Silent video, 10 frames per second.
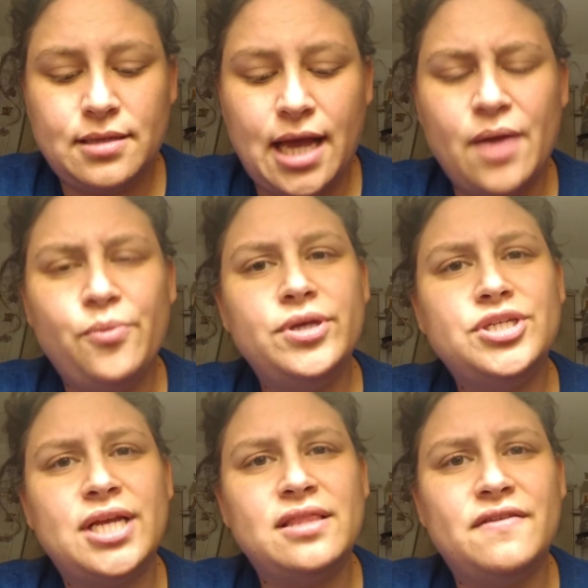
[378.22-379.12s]
I
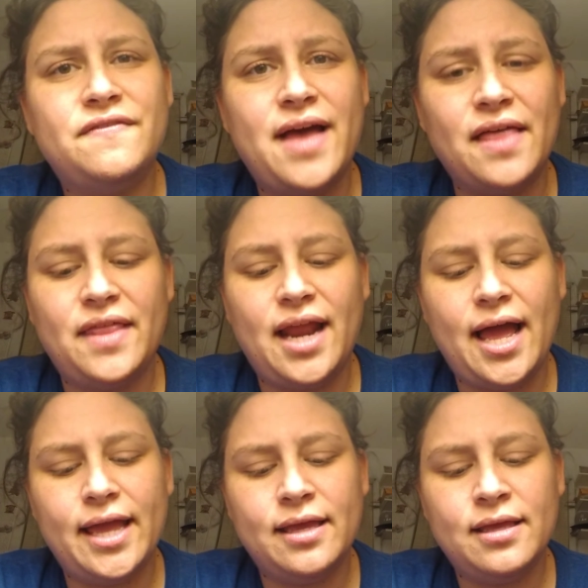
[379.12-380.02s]
appreciate the fact that
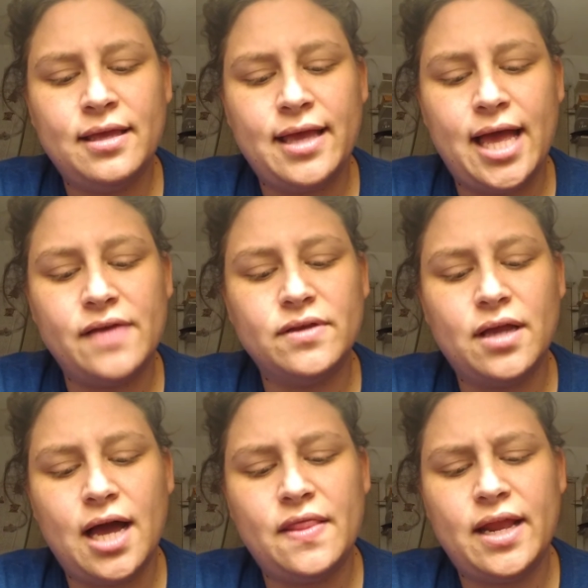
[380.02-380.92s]
I have a
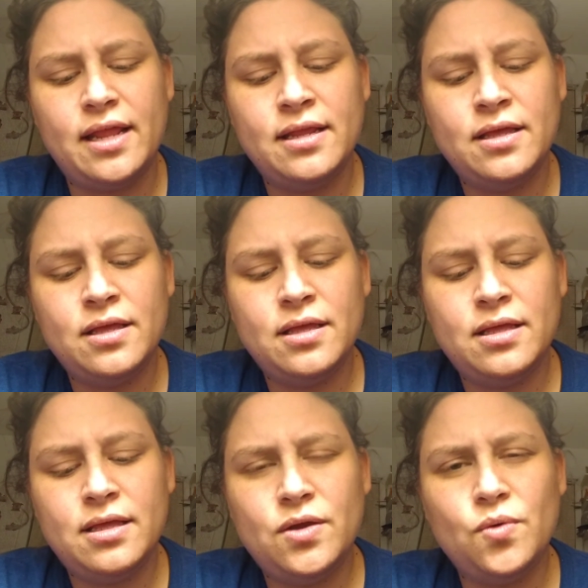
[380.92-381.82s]
God that
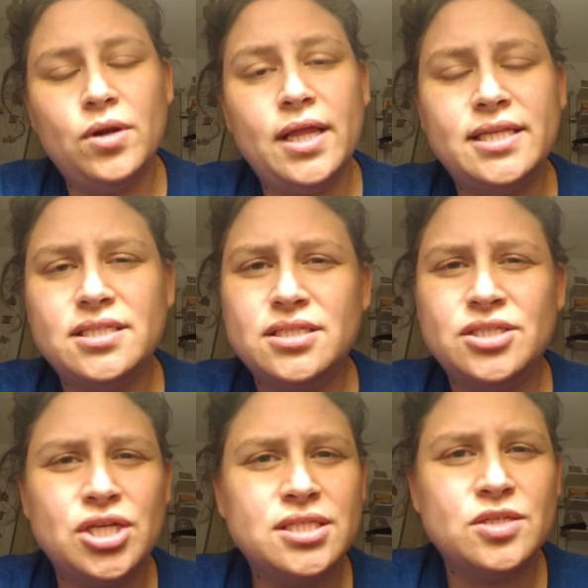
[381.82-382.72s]
relates
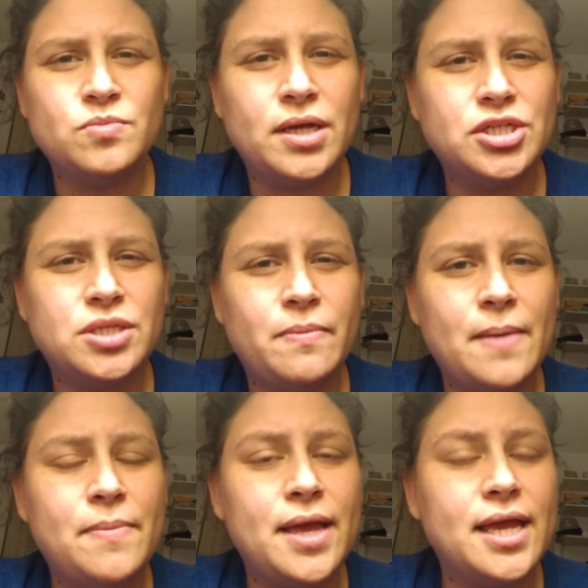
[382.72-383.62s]
just as much to
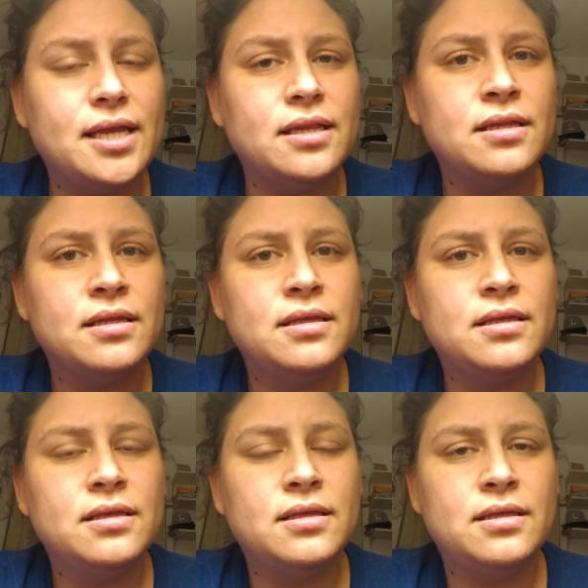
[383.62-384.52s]
my pain
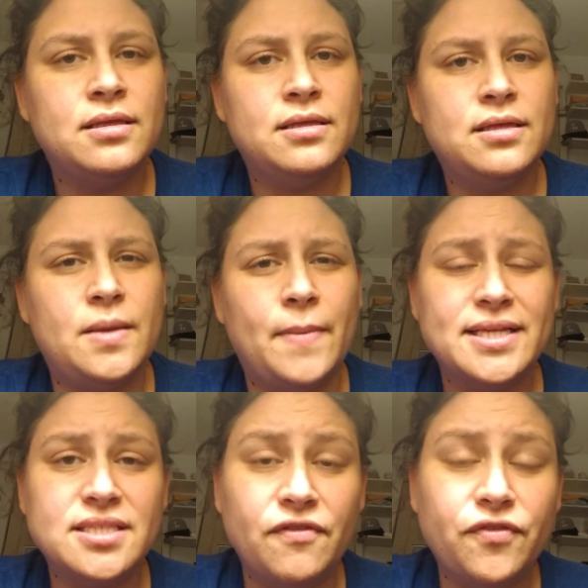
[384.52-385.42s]
and my
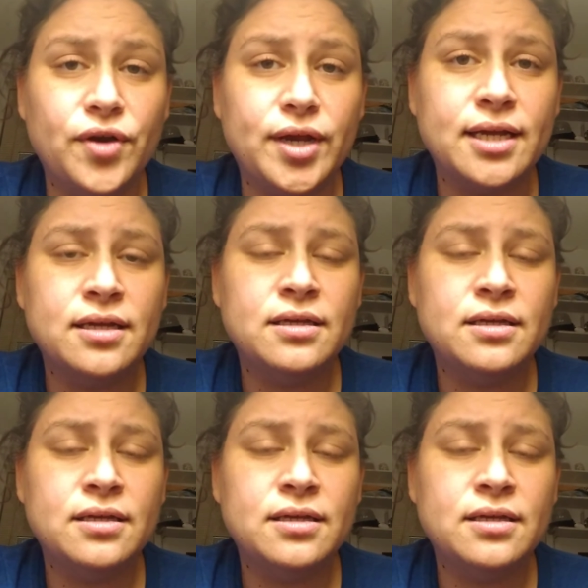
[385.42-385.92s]
suffering